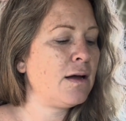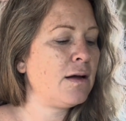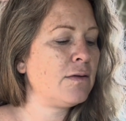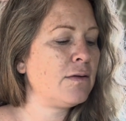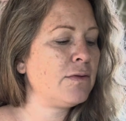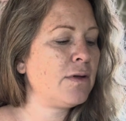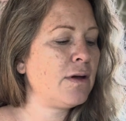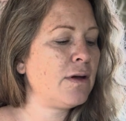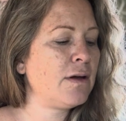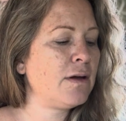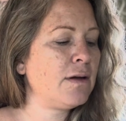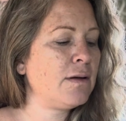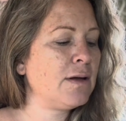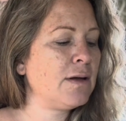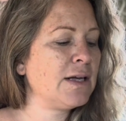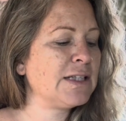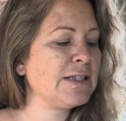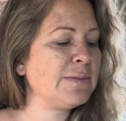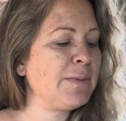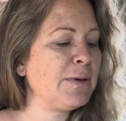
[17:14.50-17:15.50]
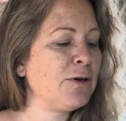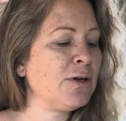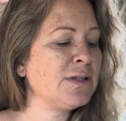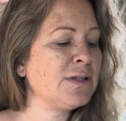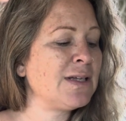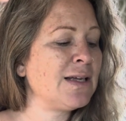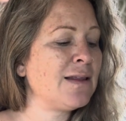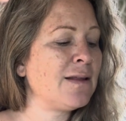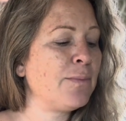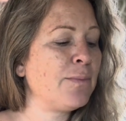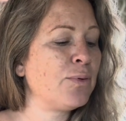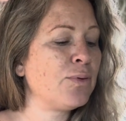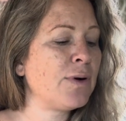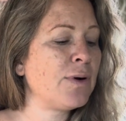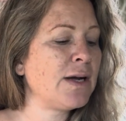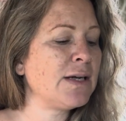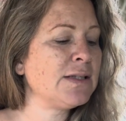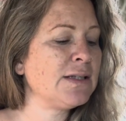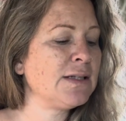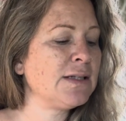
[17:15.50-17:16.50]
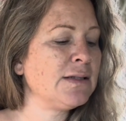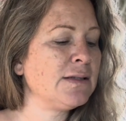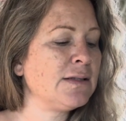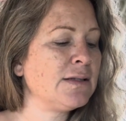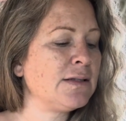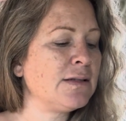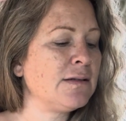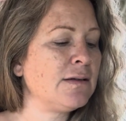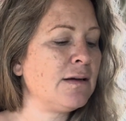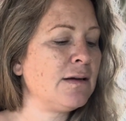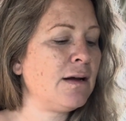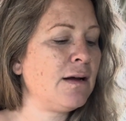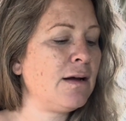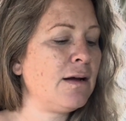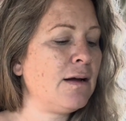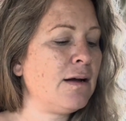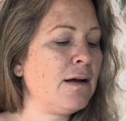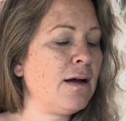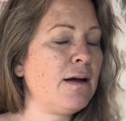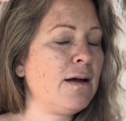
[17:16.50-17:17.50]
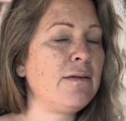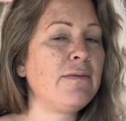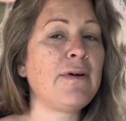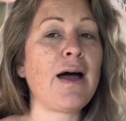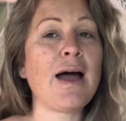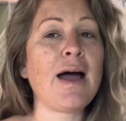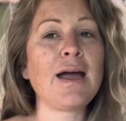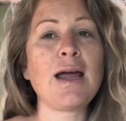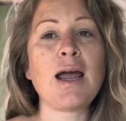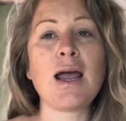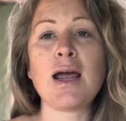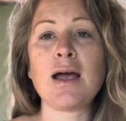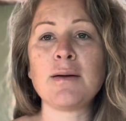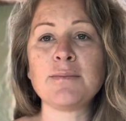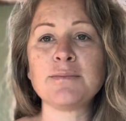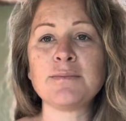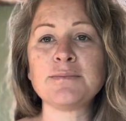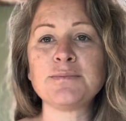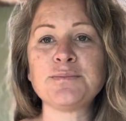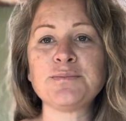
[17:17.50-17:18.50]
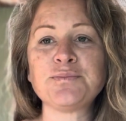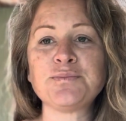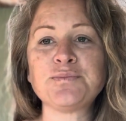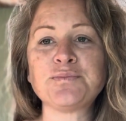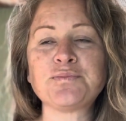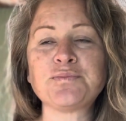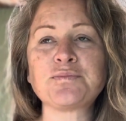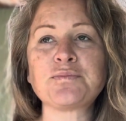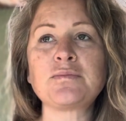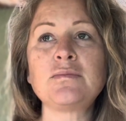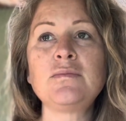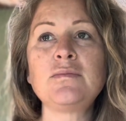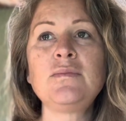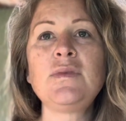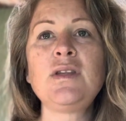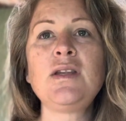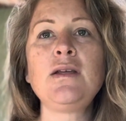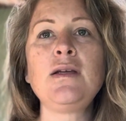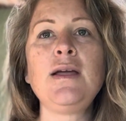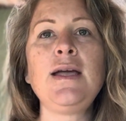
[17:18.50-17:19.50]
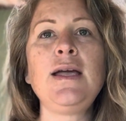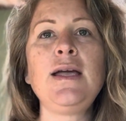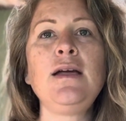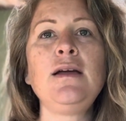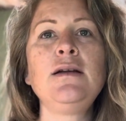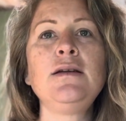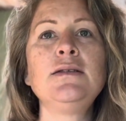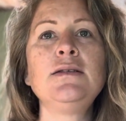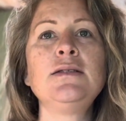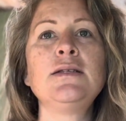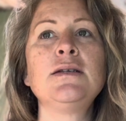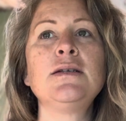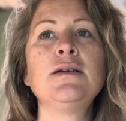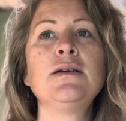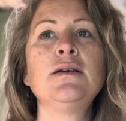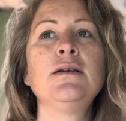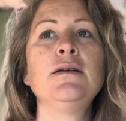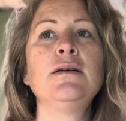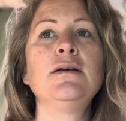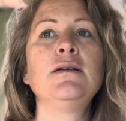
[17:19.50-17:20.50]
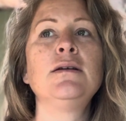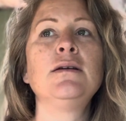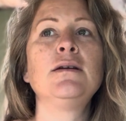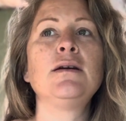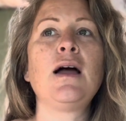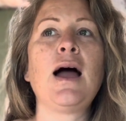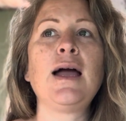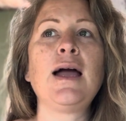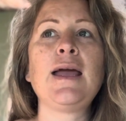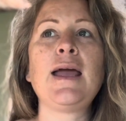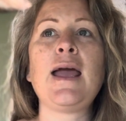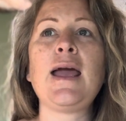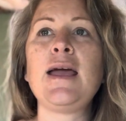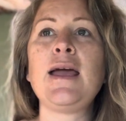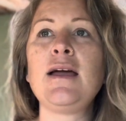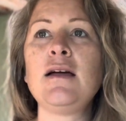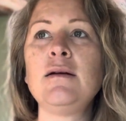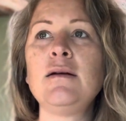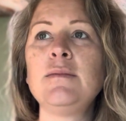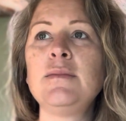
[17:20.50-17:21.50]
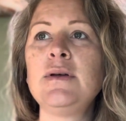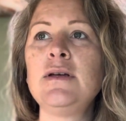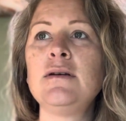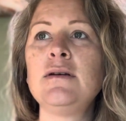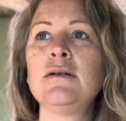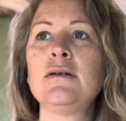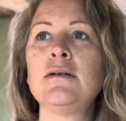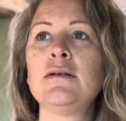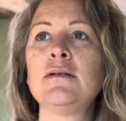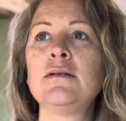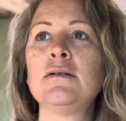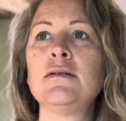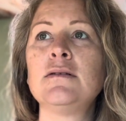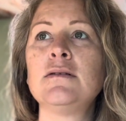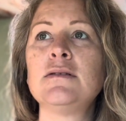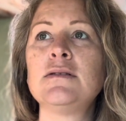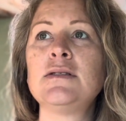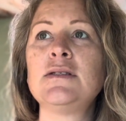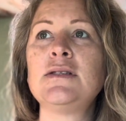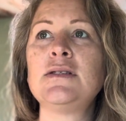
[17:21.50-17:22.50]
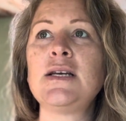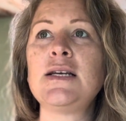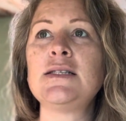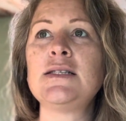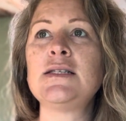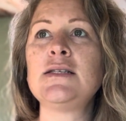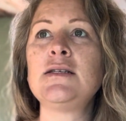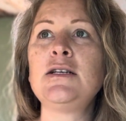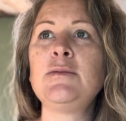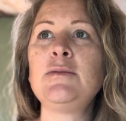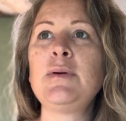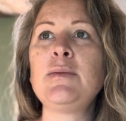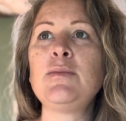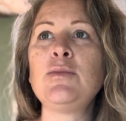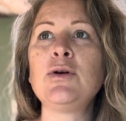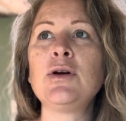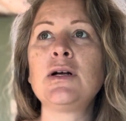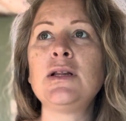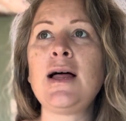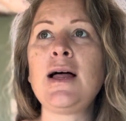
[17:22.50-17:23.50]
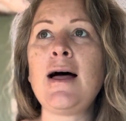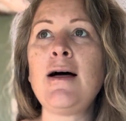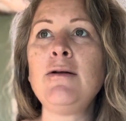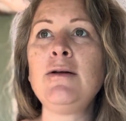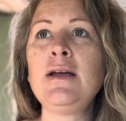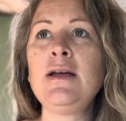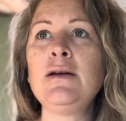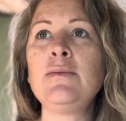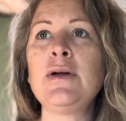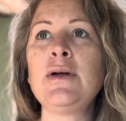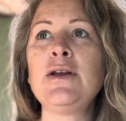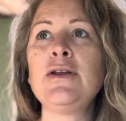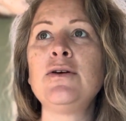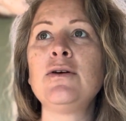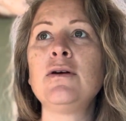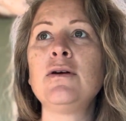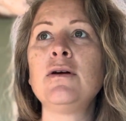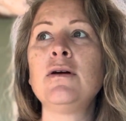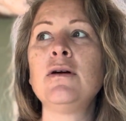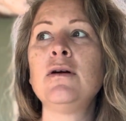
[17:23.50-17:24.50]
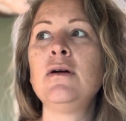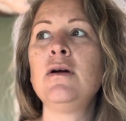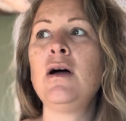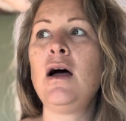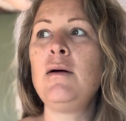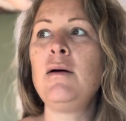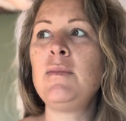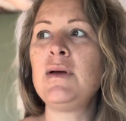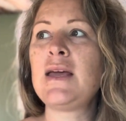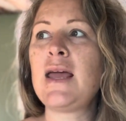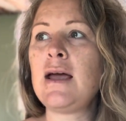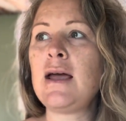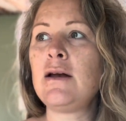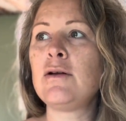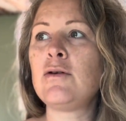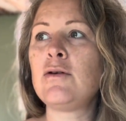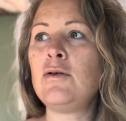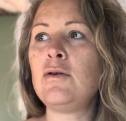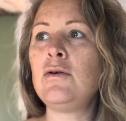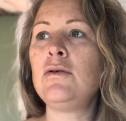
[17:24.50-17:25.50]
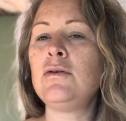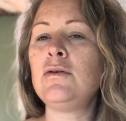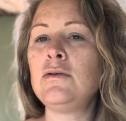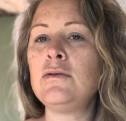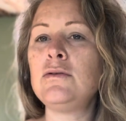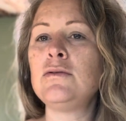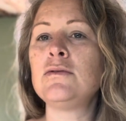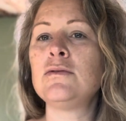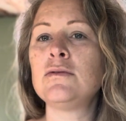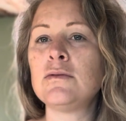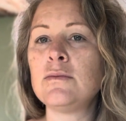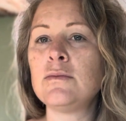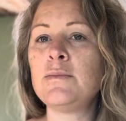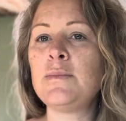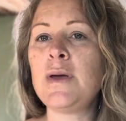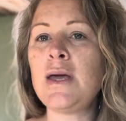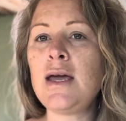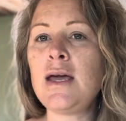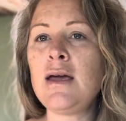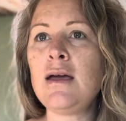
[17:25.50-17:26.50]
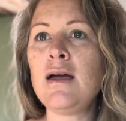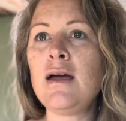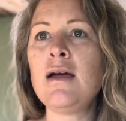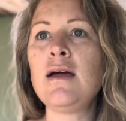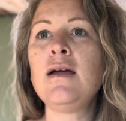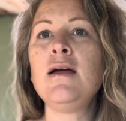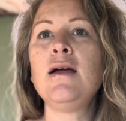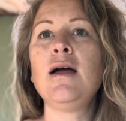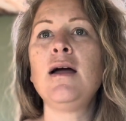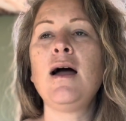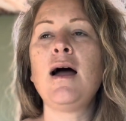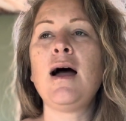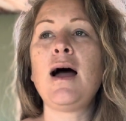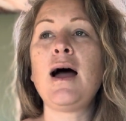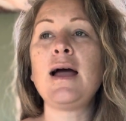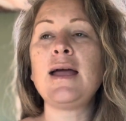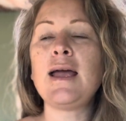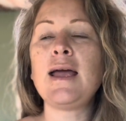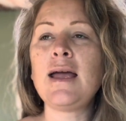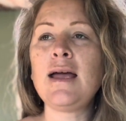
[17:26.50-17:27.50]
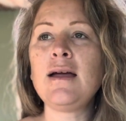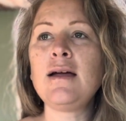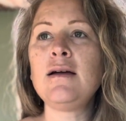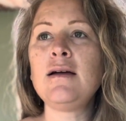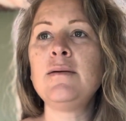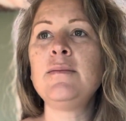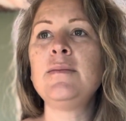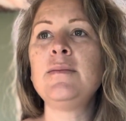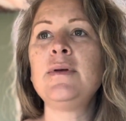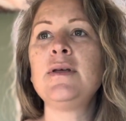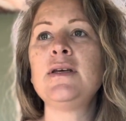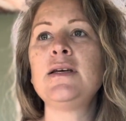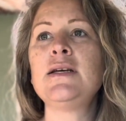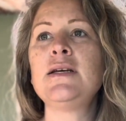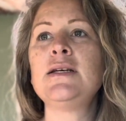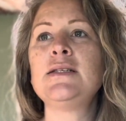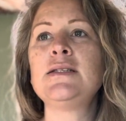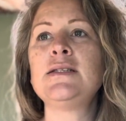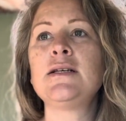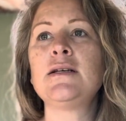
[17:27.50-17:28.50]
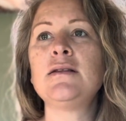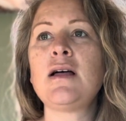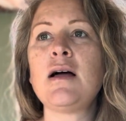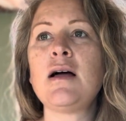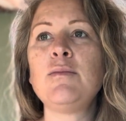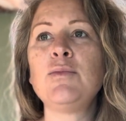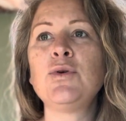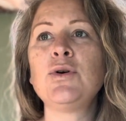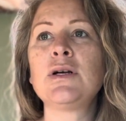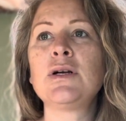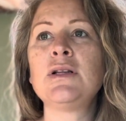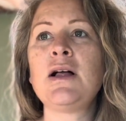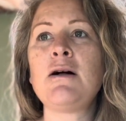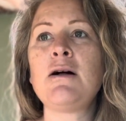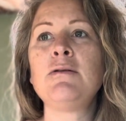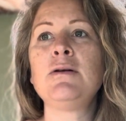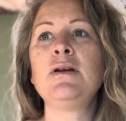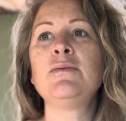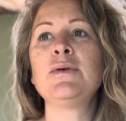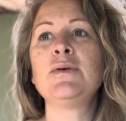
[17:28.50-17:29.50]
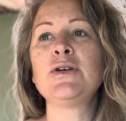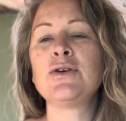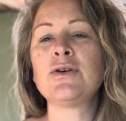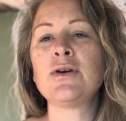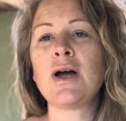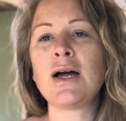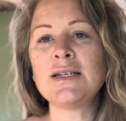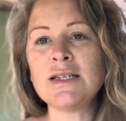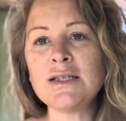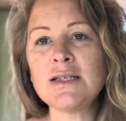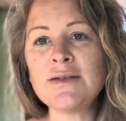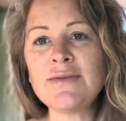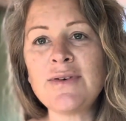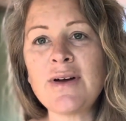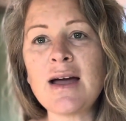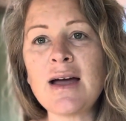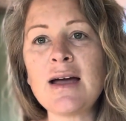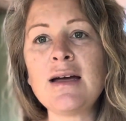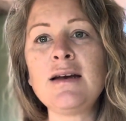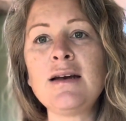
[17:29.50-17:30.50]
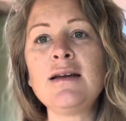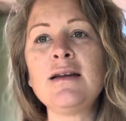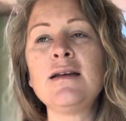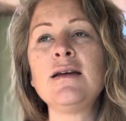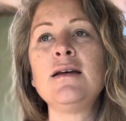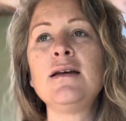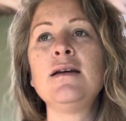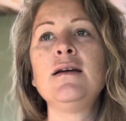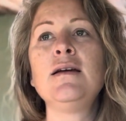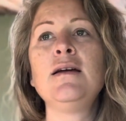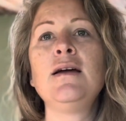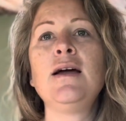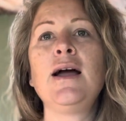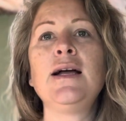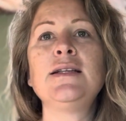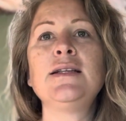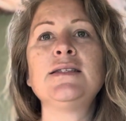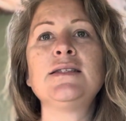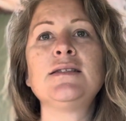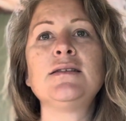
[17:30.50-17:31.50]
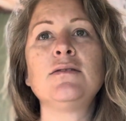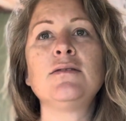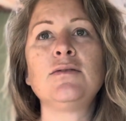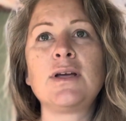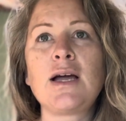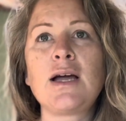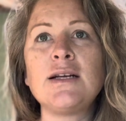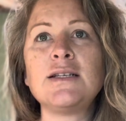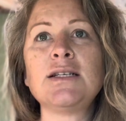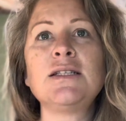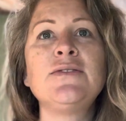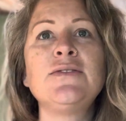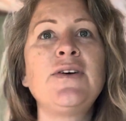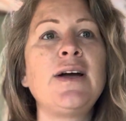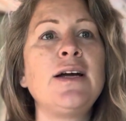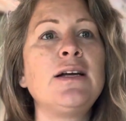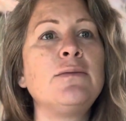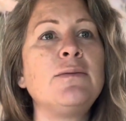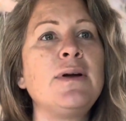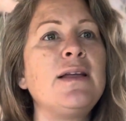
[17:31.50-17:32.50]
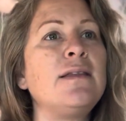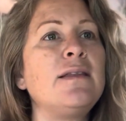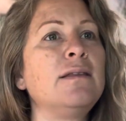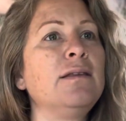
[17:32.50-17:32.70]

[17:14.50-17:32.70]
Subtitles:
The experiencing the presence of I am. And I am is a little bit more clouded when you're a mechanical being. I am is a lot more clouded when you're identified. It's like identified with,